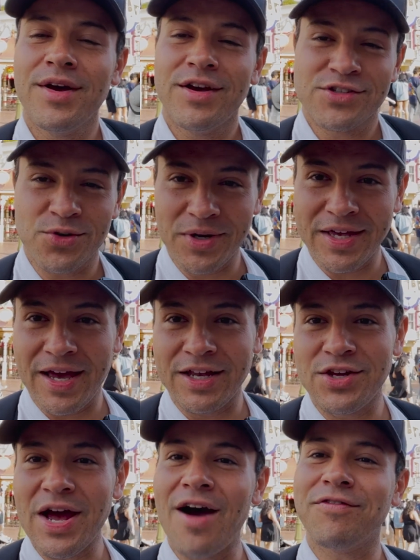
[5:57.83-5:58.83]
So again,
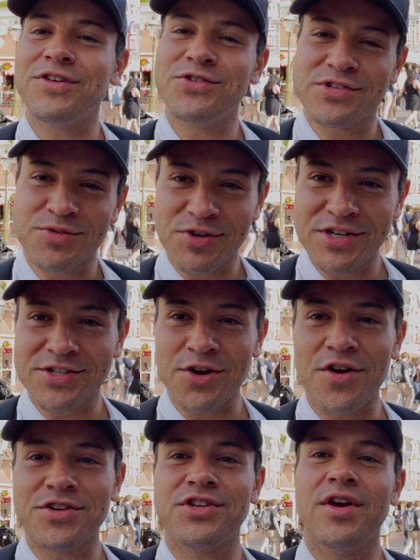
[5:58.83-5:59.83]
you have to do some
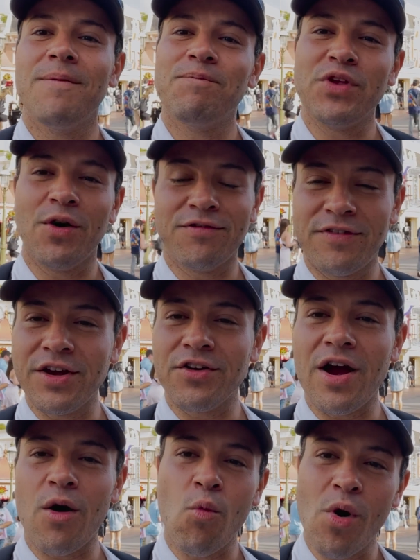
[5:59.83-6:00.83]
research, figure
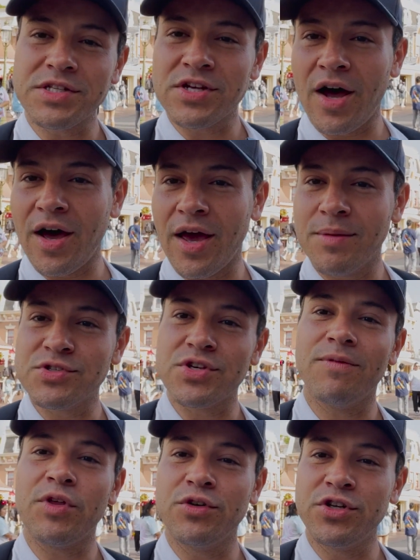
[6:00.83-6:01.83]
out what times
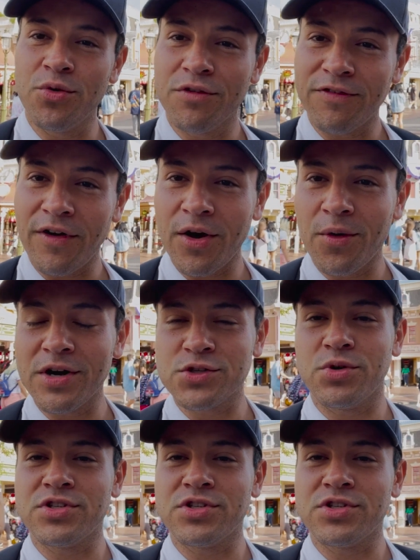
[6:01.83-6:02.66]
they're doing fireworks, what